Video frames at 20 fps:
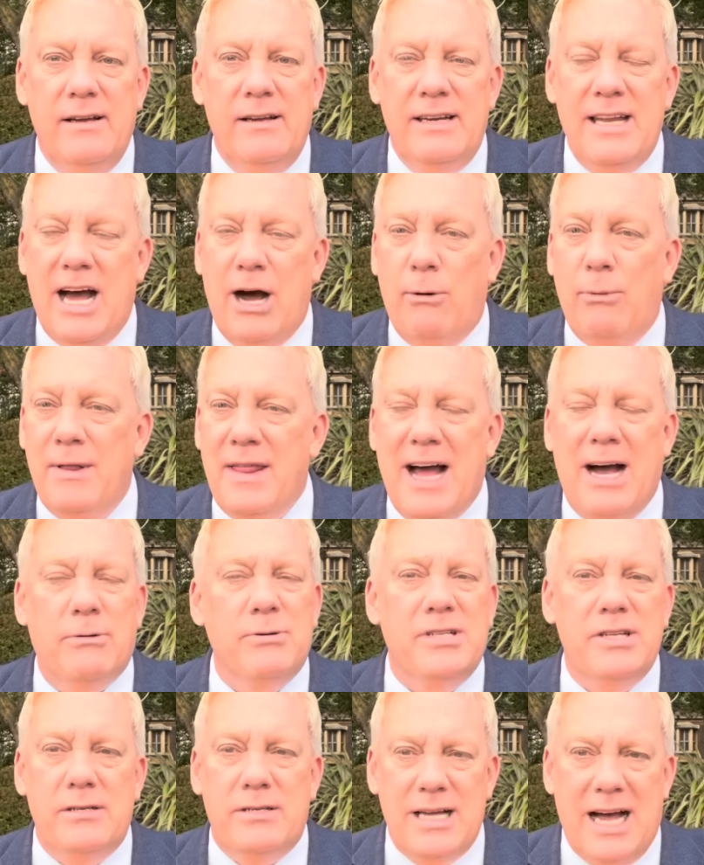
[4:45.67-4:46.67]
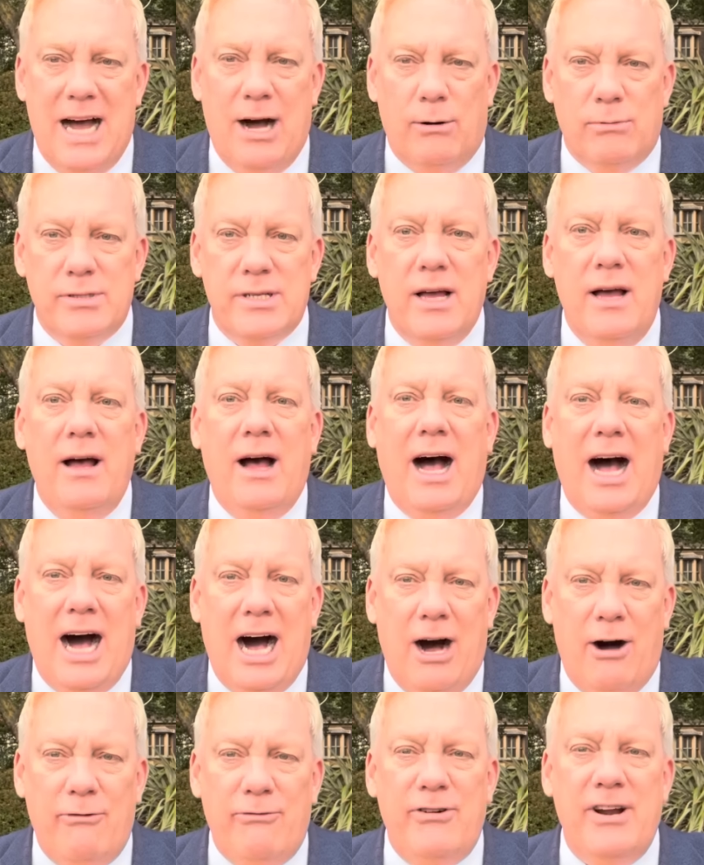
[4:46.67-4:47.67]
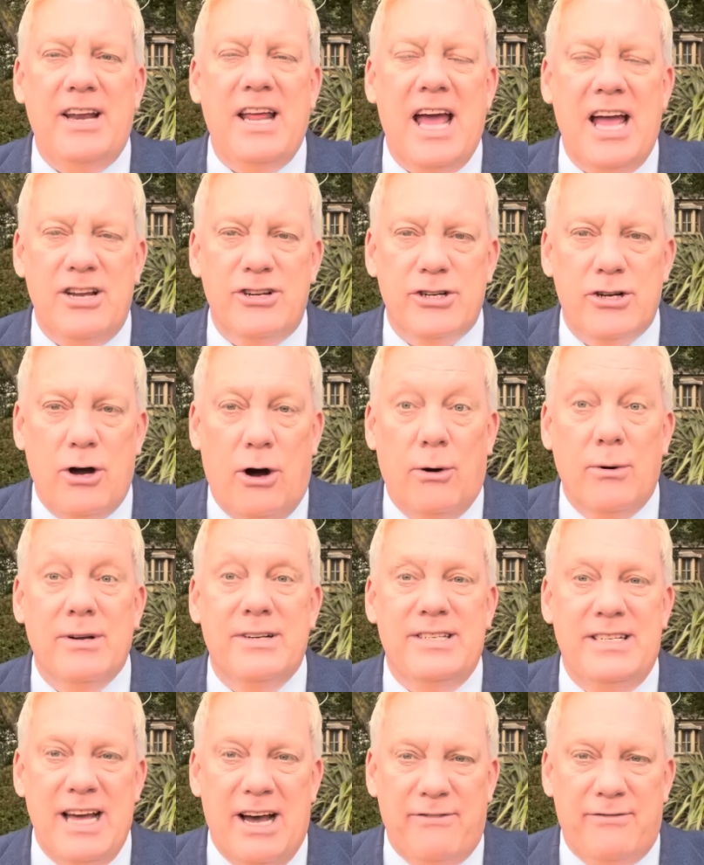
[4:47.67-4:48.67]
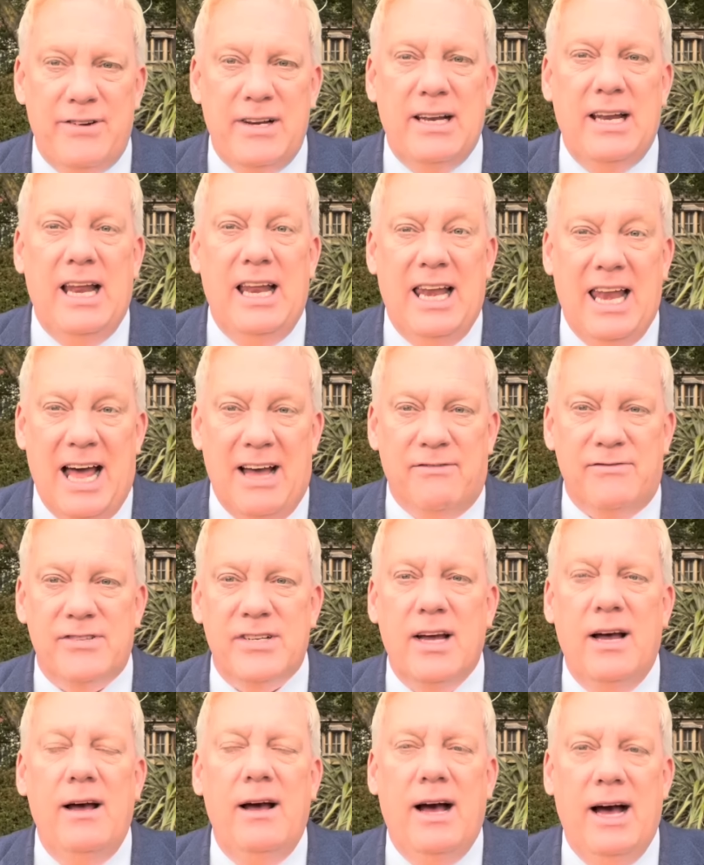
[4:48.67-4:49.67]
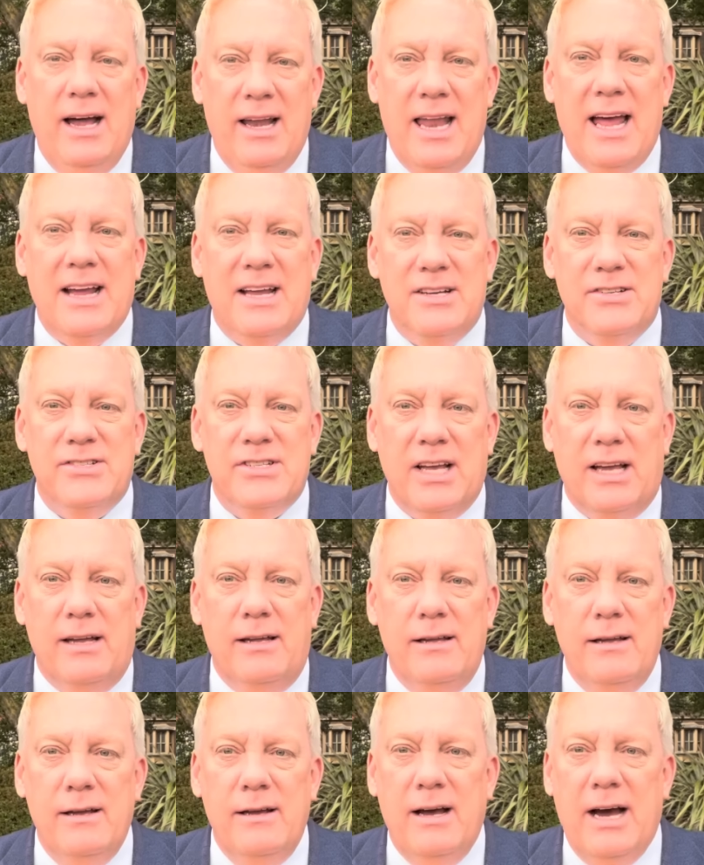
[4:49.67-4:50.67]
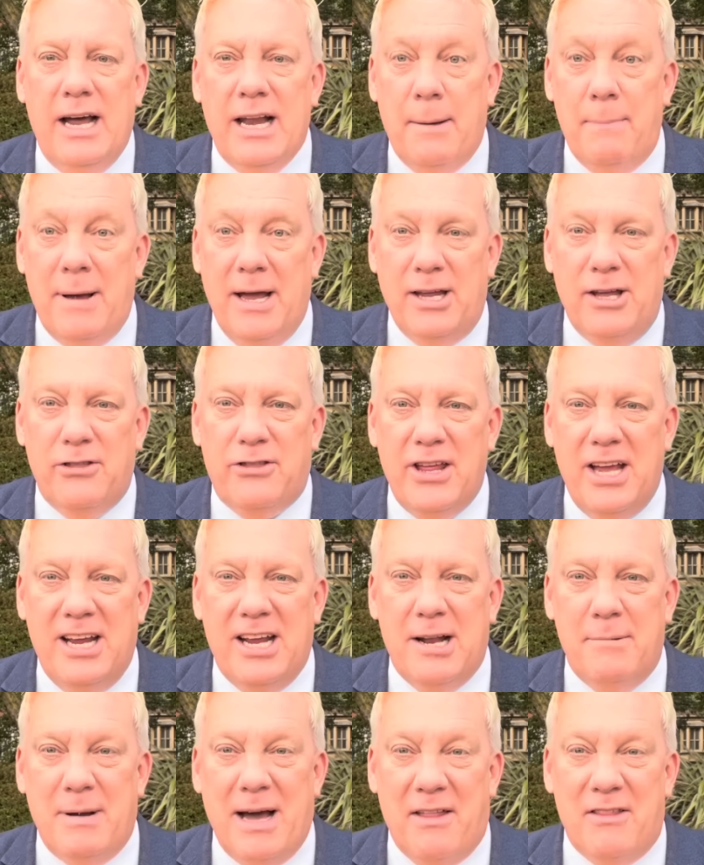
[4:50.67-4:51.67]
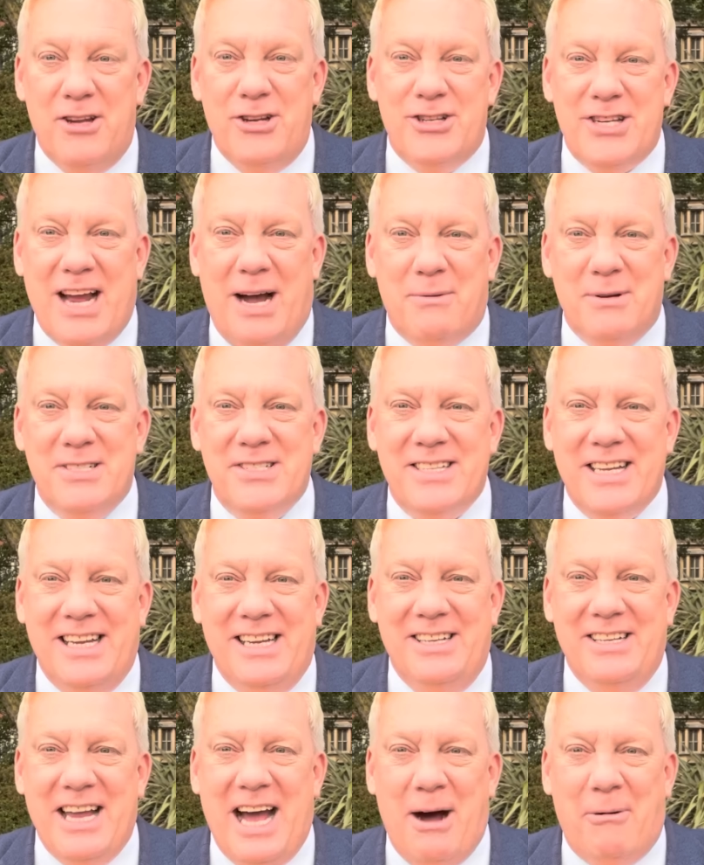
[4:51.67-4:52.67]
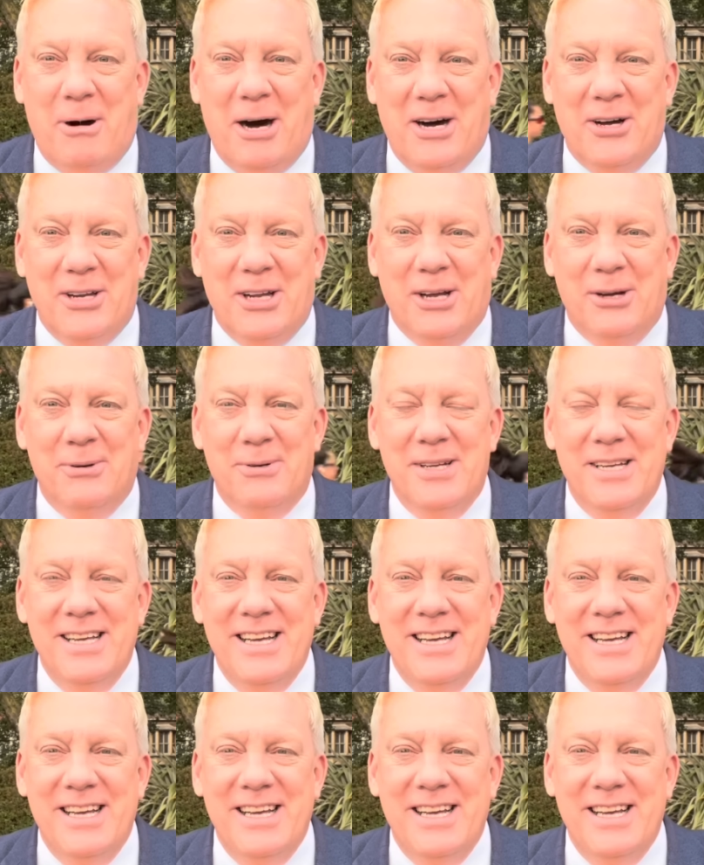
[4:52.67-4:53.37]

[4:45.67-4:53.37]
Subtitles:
Now, without a doubt, Alfred Hitchcock definitely left a legacy. And I bet you're thinking about the shower scene now, aren't you?